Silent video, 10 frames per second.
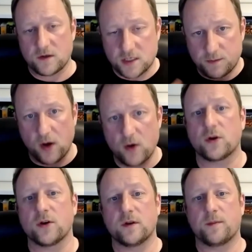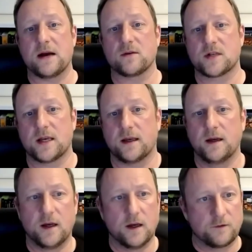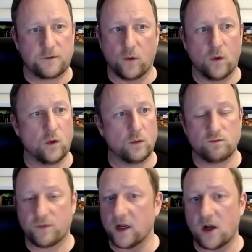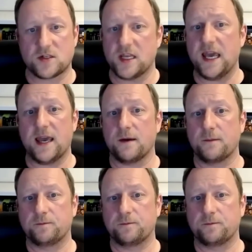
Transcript: spoken about it for the last year.